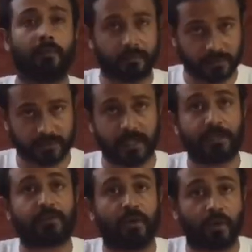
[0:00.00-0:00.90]

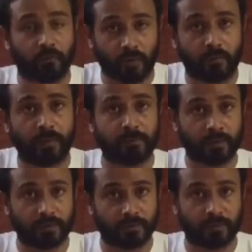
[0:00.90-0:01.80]
massage or warm up
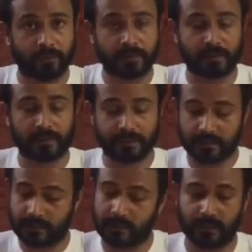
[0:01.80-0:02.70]
your psoas
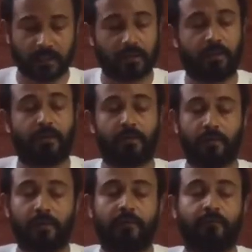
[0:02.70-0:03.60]
muscles according to
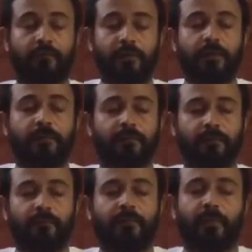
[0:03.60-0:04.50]
your comfort
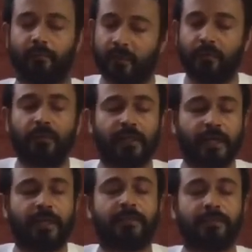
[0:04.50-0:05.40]
with both
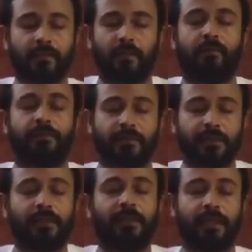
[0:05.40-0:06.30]
hands or with
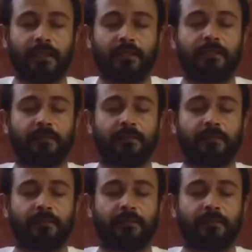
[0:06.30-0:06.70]
single hand.